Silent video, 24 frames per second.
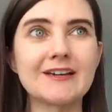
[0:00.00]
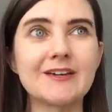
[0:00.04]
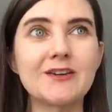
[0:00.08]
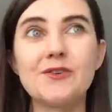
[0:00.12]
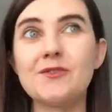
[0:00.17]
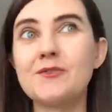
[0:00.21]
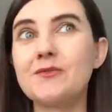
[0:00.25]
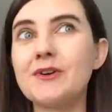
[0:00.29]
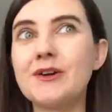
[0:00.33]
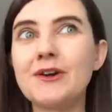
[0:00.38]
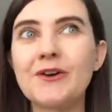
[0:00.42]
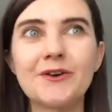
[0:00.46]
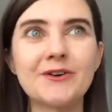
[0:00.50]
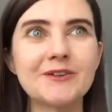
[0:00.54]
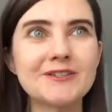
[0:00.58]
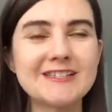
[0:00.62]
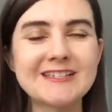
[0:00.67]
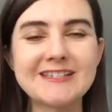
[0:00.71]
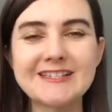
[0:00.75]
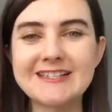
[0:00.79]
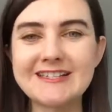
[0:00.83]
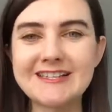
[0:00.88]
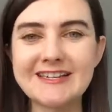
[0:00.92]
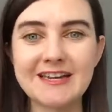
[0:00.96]

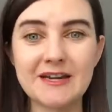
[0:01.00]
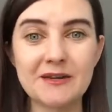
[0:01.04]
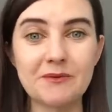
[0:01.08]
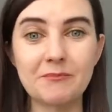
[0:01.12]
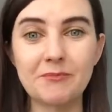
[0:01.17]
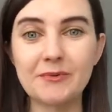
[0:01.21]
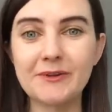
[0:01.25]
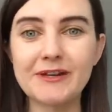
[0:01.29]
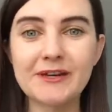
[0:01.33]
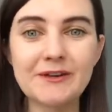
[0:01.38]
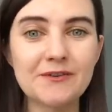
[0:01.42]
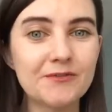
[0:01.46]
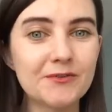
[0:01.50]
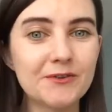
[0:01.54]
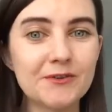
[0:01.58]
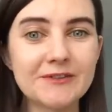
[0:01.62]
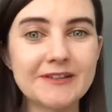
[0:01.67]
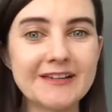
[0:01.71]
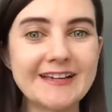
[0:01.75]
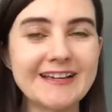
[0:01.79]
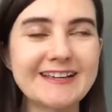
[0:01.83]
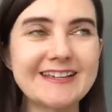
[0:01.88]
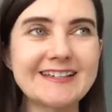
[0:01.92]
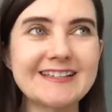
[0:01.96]
curiosity and
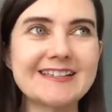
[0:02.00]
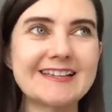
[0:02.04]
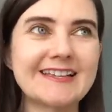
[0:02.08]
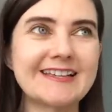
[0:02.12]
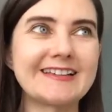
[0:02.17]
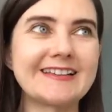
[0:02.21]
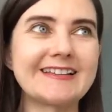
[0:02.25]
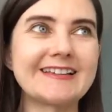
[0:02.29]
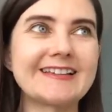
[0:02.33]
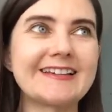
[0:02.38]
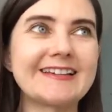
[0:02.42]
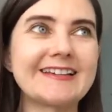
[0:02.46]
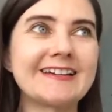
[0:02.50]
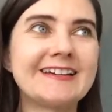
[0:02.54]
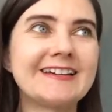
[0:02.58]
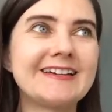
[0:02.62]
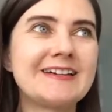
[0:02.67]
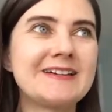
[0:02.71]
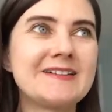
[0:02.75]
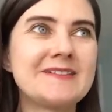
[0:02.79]
playfulness, and like,